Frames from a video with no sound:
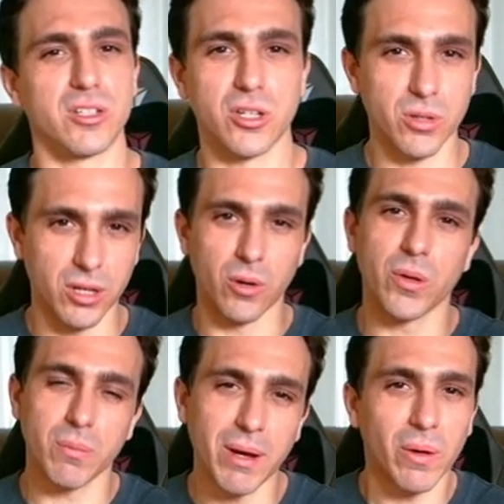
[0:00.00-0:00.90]
So, you know,
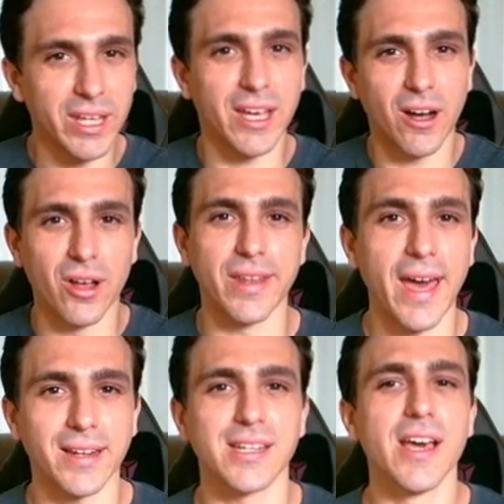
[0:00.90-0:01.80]
you might want to get on
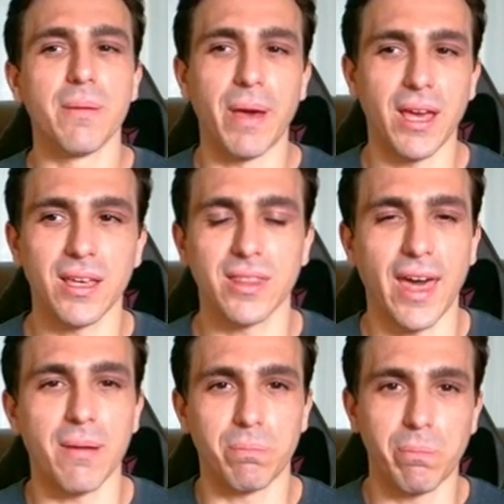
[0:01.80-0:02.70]
that, paying
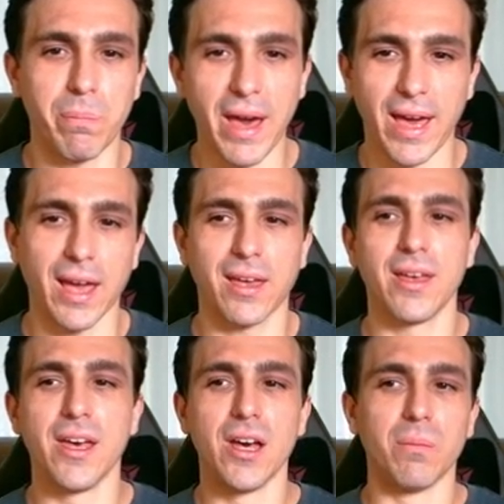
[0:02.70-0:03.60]
that back.
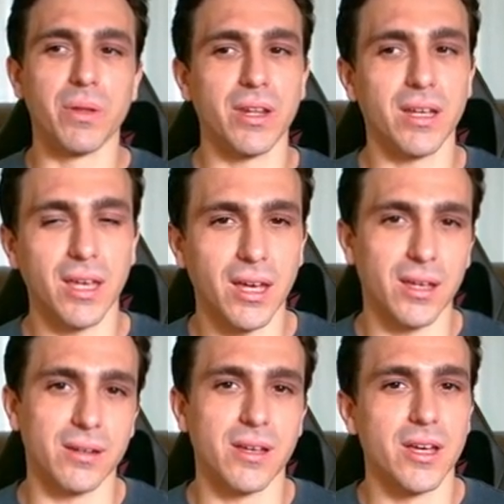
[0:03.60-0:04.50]
But then
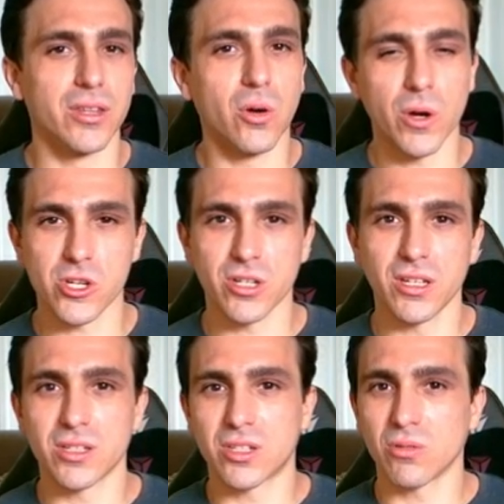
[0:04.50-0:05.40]
again, the question
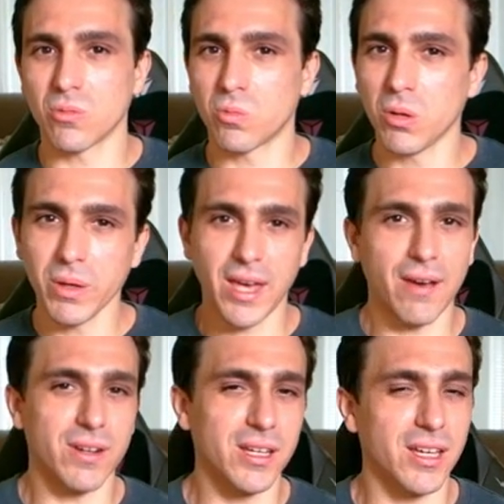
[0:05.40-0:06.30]
is will we
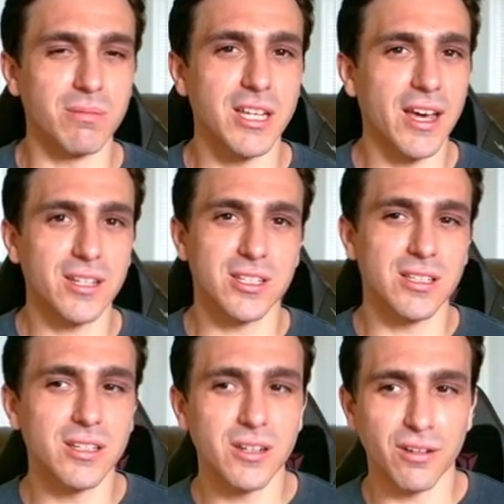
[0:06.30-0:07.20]
have an income tax
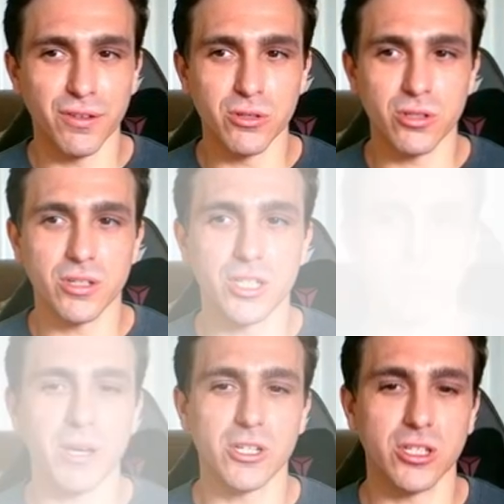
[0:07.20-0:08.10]
in the near future,
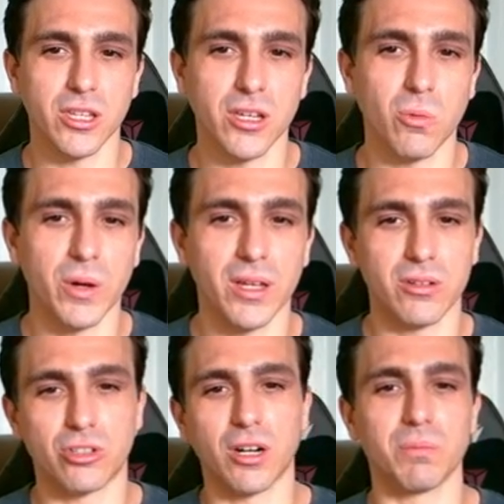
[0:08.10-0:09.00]
especially
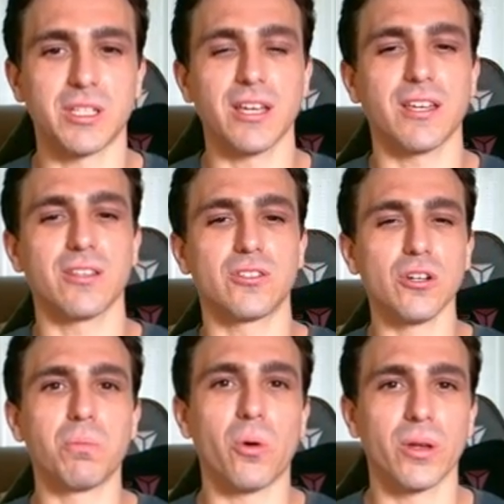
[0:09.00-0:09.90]
with Trump taking
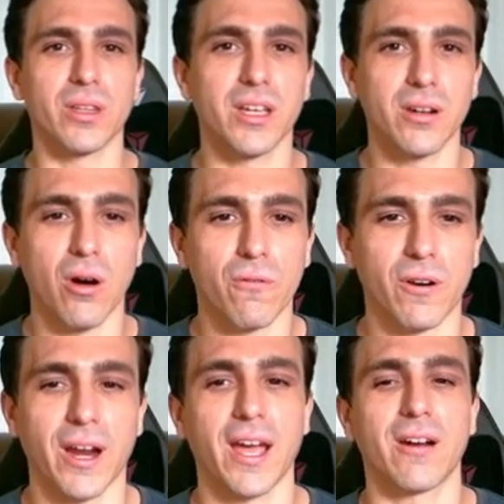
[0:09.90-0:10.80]
two point lead
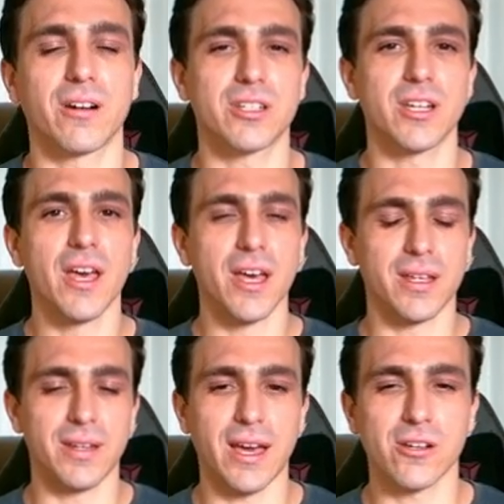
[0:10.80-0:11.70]
over Harris
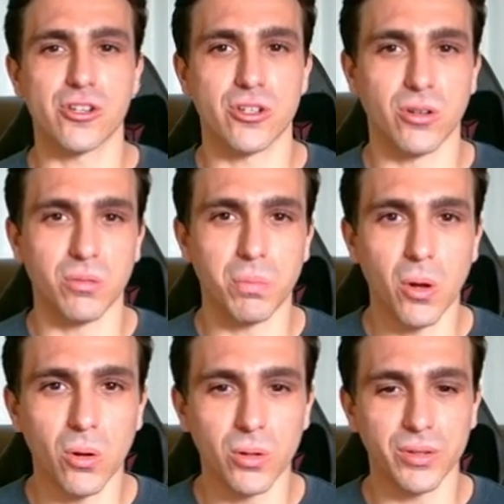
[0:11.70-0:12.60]
national
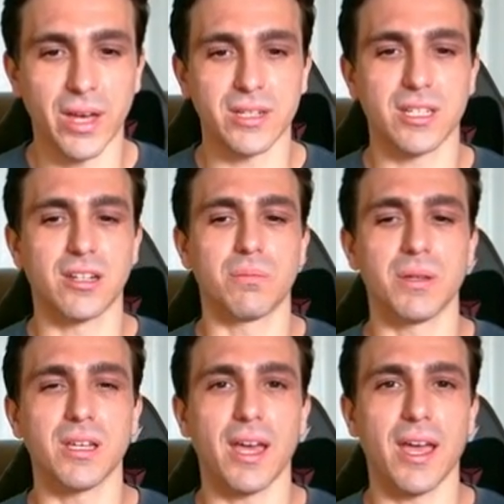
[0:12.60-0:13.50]
poll? That's going to
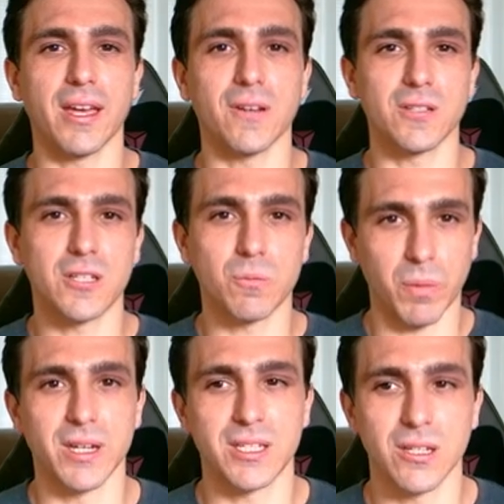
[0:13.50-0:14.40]
be a
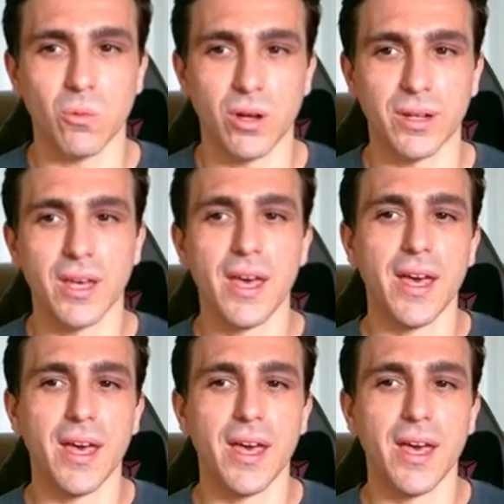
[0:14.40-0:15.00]
spicy one.